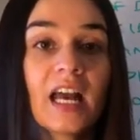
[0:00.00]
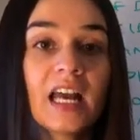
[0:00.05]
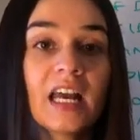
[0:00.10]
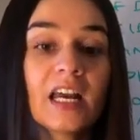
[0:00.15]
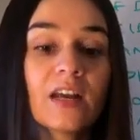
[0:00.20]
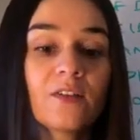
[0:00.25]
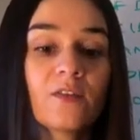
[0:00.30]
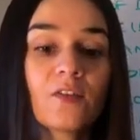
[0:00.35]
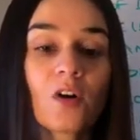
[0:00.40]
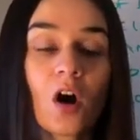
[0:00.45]

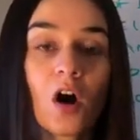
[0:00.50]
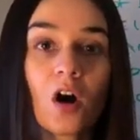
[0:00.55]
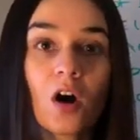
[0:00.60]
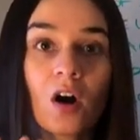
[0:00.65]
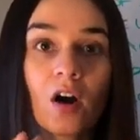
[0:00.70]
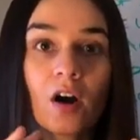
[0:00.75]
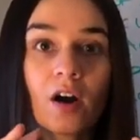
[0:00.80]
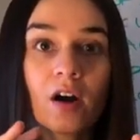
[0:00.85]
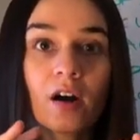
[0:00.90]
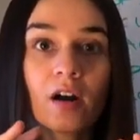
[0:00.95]
if
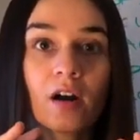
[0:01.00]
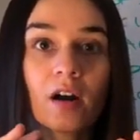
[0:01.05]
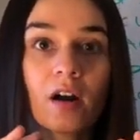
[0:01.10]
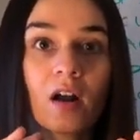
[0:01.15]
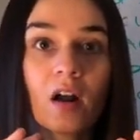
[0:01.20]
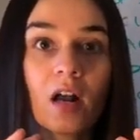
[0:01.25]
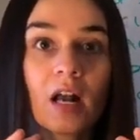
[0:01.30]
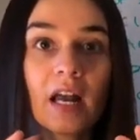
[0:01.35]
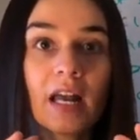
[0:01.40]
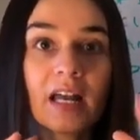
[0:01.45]

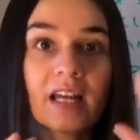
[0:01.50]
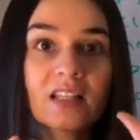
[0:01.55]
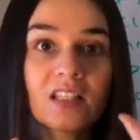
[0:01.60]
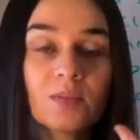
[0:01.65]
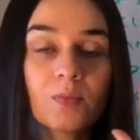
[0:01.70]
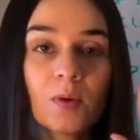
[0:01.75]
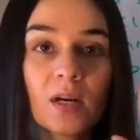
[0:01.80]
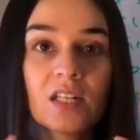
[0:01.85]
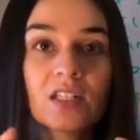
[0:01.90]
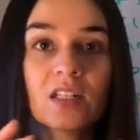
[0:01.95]
our
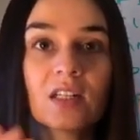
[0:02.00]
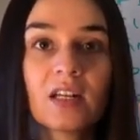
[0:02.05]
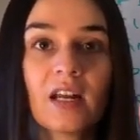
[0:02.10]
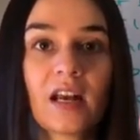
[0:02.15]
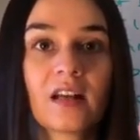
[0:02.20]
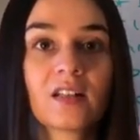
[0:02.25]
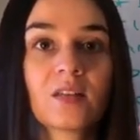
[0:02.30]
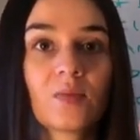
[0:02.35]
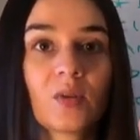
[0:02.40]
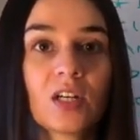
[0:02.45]
inspiration and
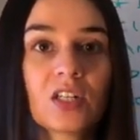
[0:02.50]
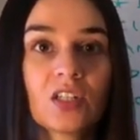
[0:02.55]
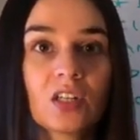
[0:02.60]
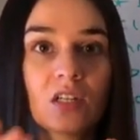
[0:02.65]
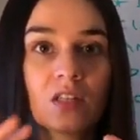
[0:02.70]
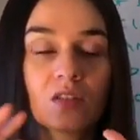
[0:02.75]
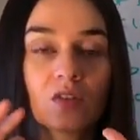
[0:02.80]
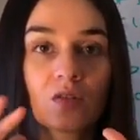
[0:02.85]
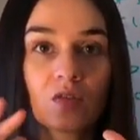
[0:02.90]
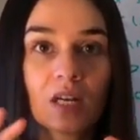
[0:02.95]

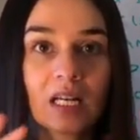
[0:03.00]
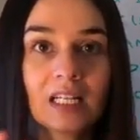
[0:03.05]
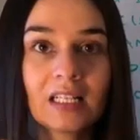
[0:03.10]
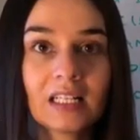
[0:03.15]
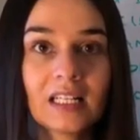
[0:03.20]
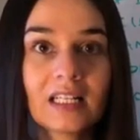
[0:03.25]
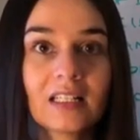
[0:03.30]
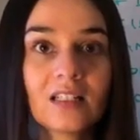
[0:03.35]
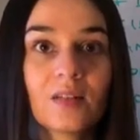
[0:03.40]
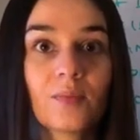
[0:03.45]
expiration is
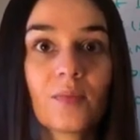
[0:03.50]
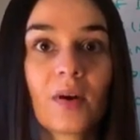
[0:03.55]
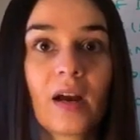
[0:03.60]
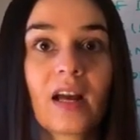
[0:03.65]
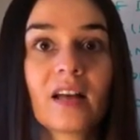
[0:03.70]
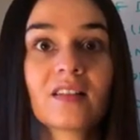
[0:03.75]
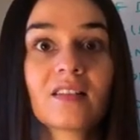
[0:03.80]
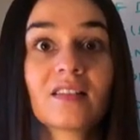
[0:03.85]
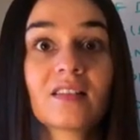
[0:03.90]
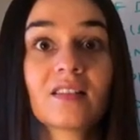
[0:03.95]
greatly
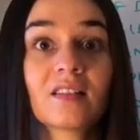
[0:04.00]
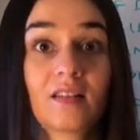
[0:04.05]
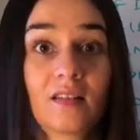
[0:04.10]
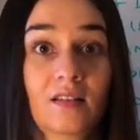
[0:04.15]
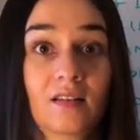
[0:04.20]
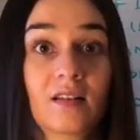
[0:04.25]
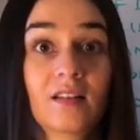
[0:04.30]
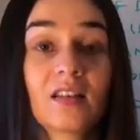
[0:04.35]
depressed,